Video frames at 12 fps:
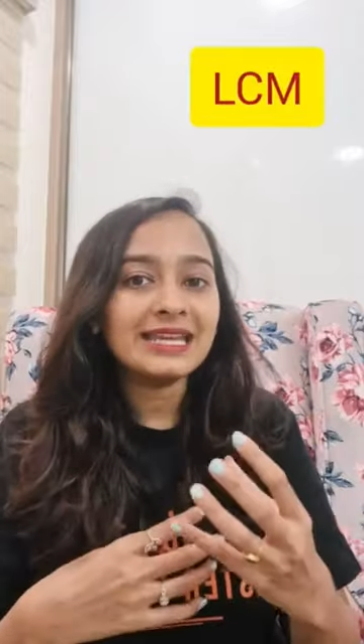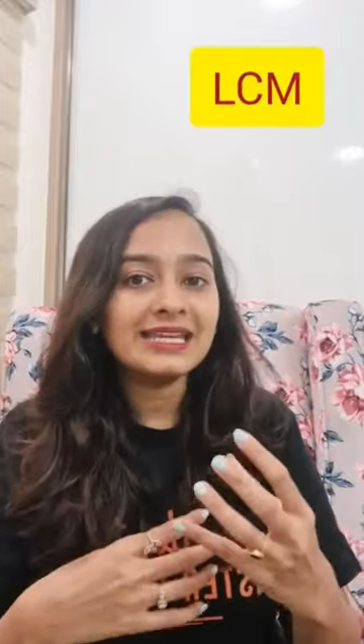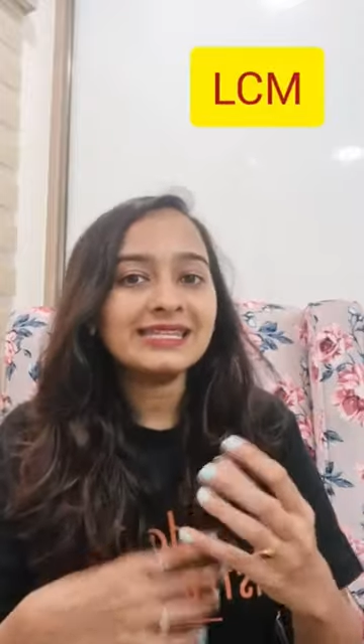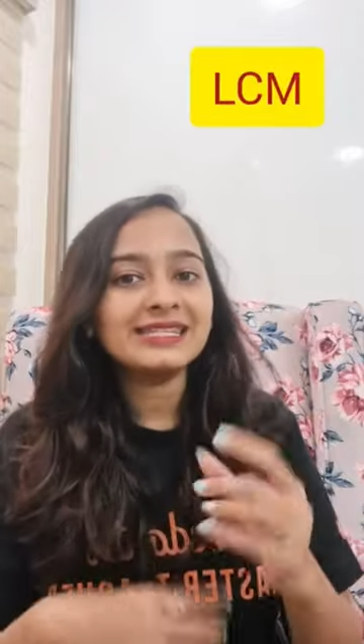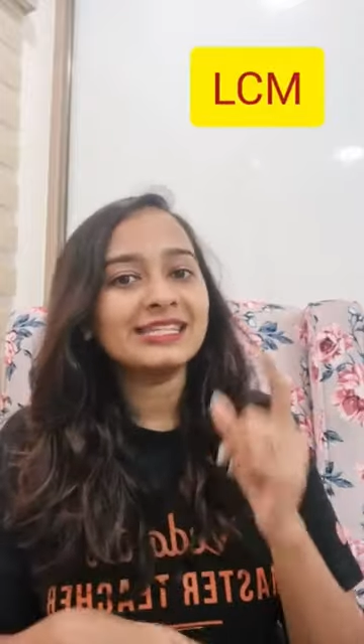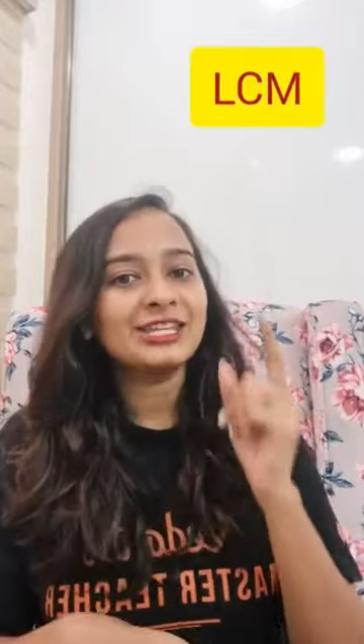
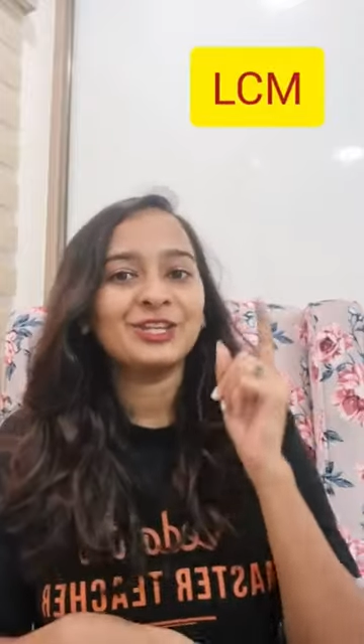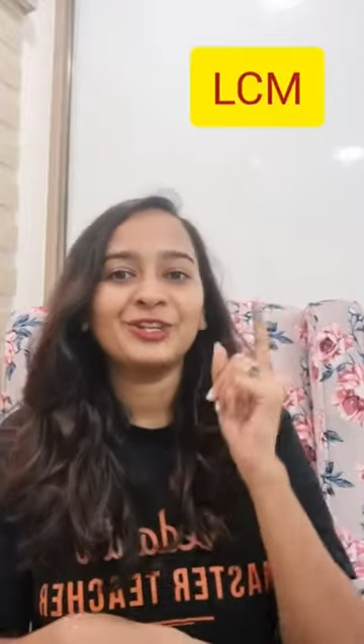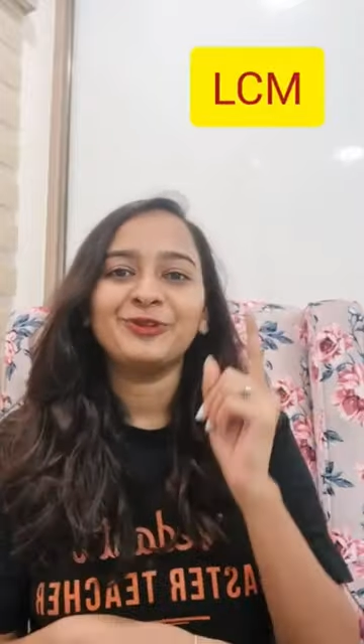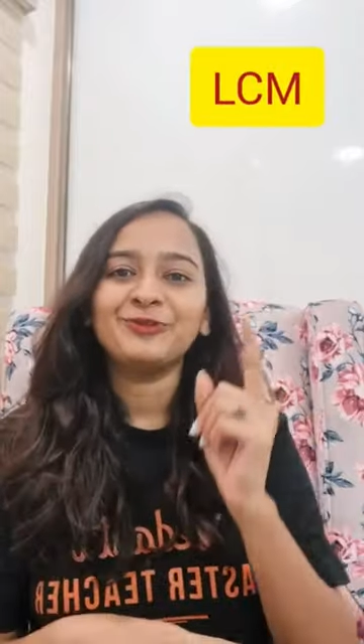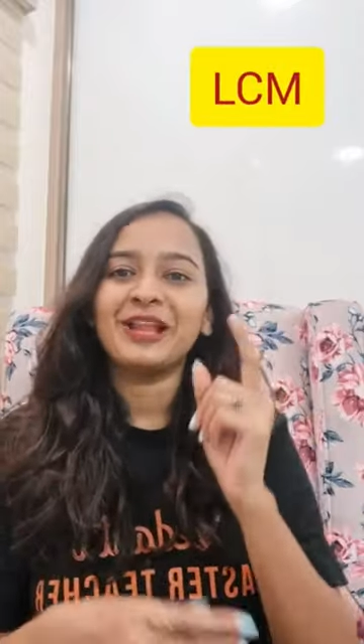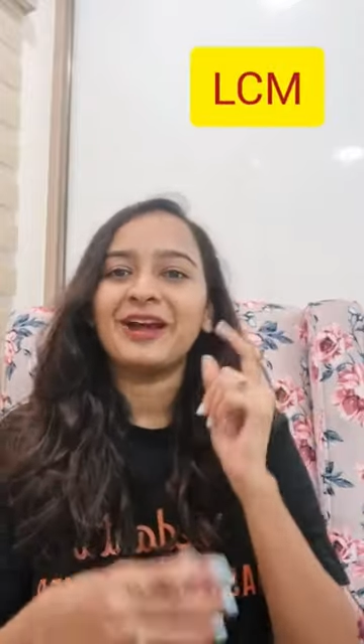case,
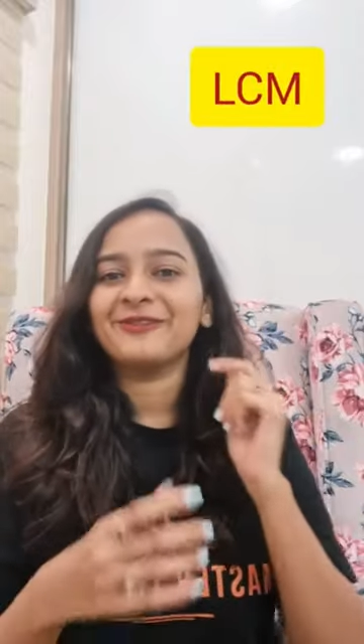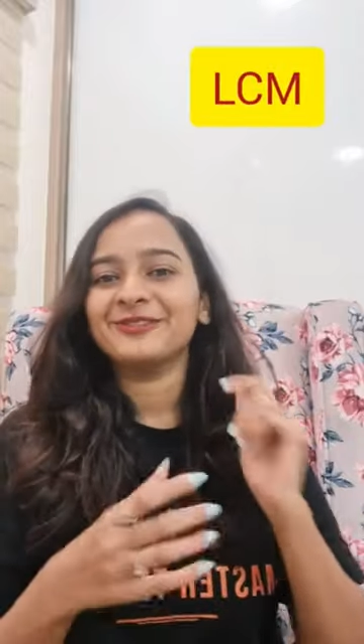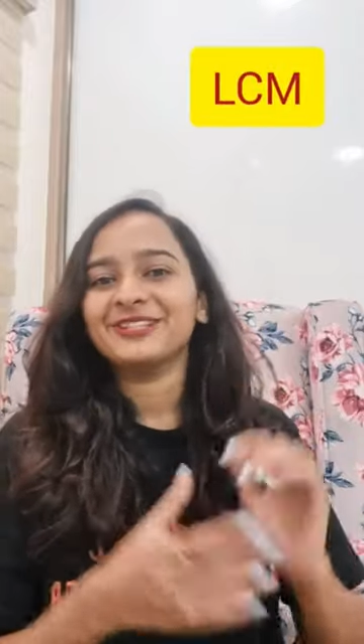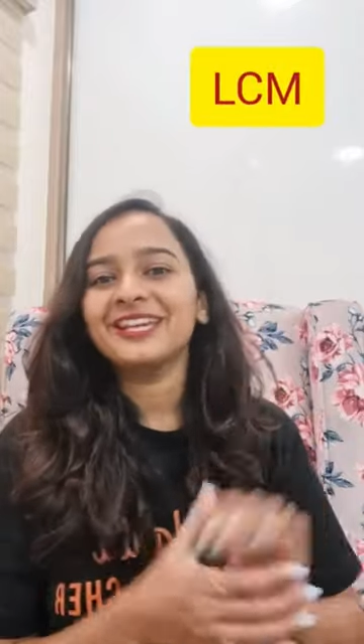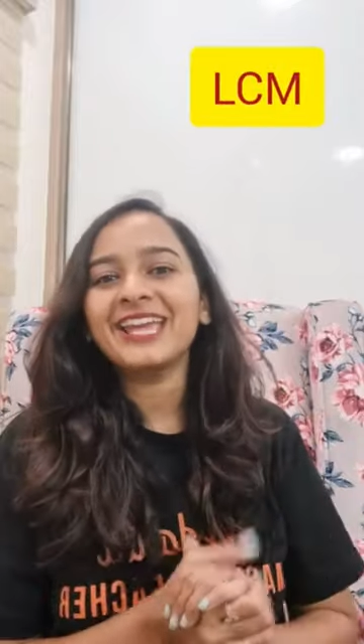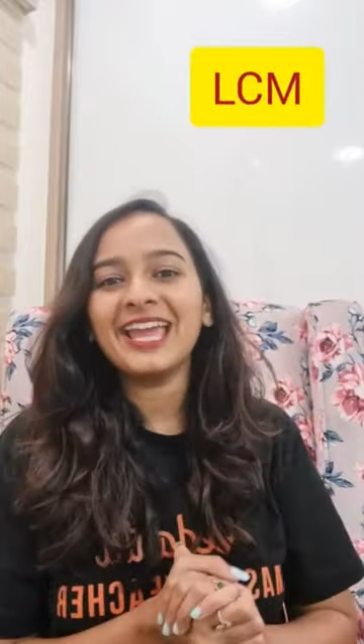you will have
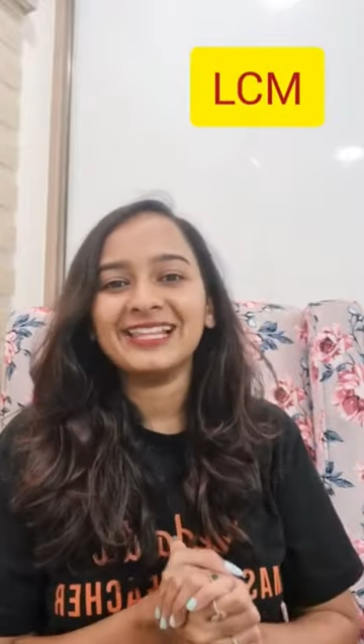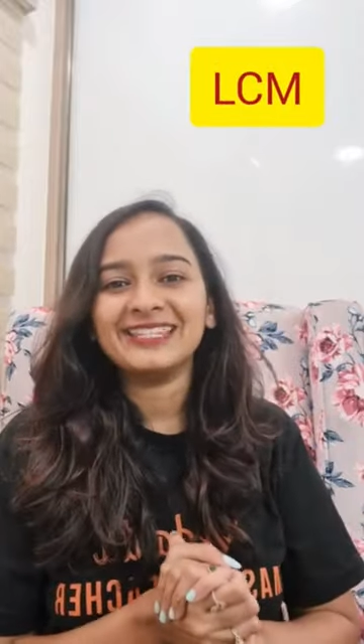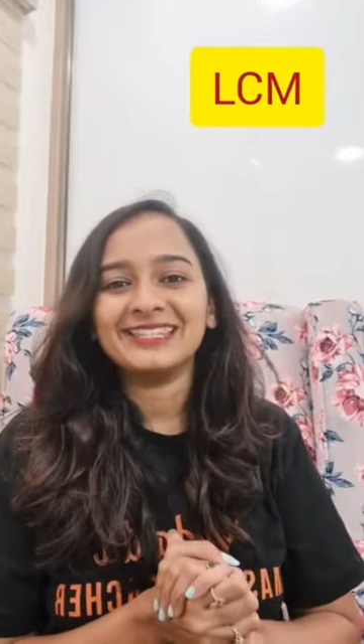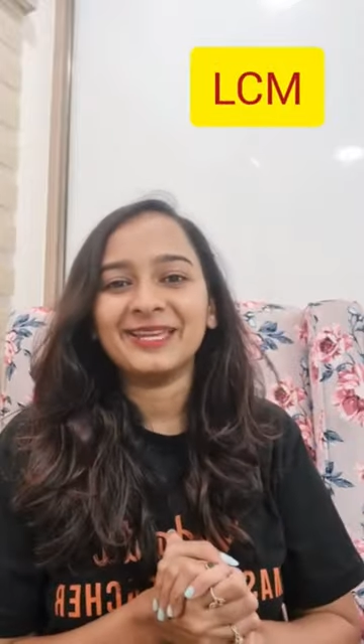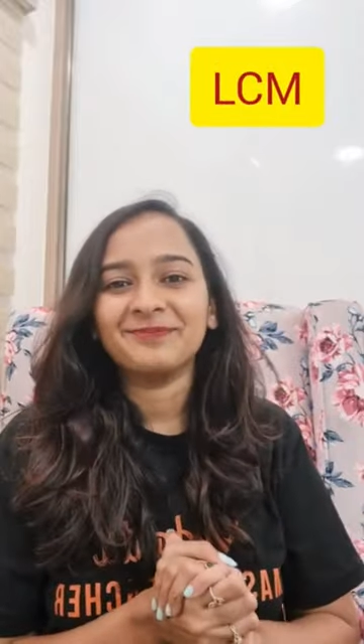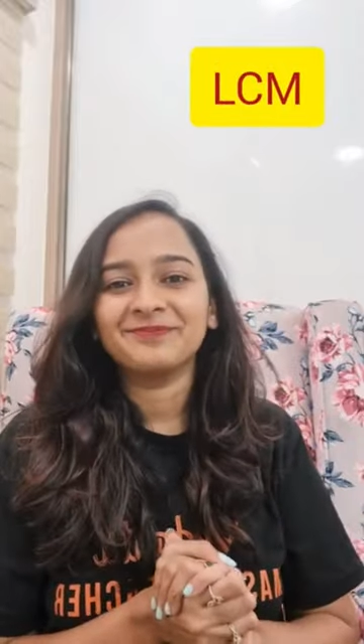to take
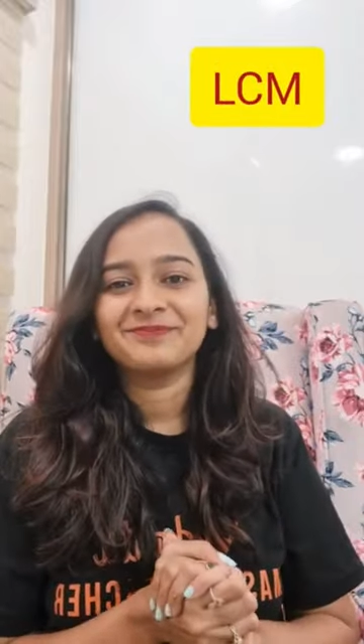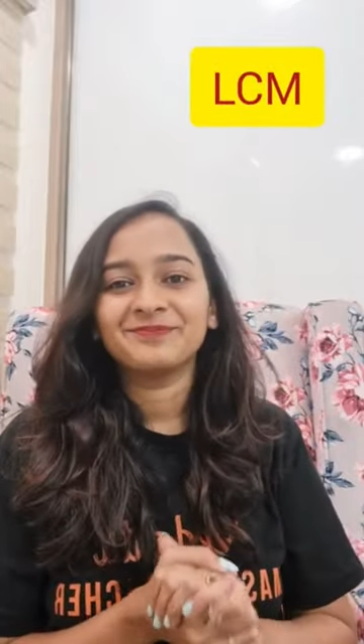LCM.